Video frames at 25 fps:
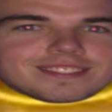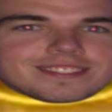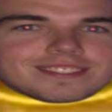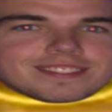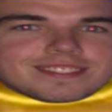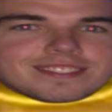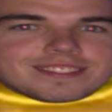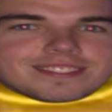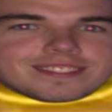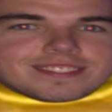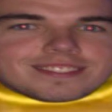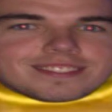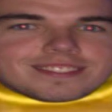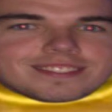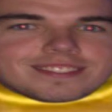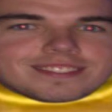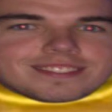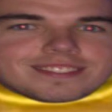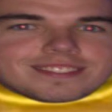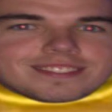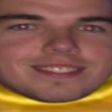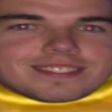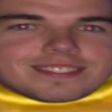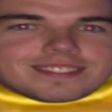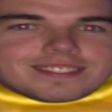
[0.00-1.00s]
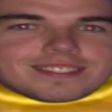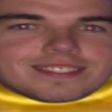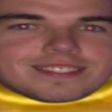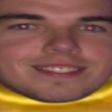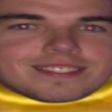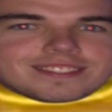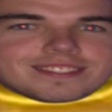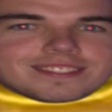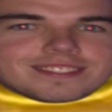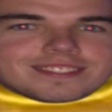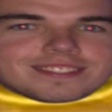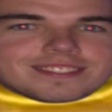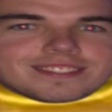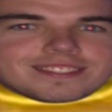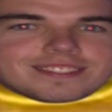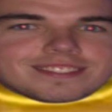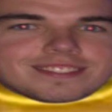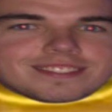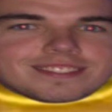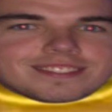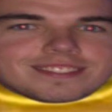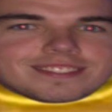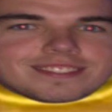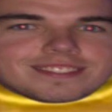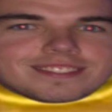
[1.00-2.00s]

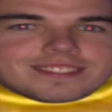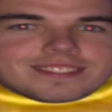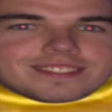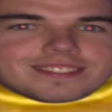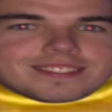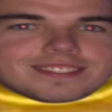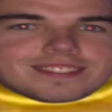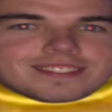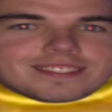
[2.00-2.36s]
(silence)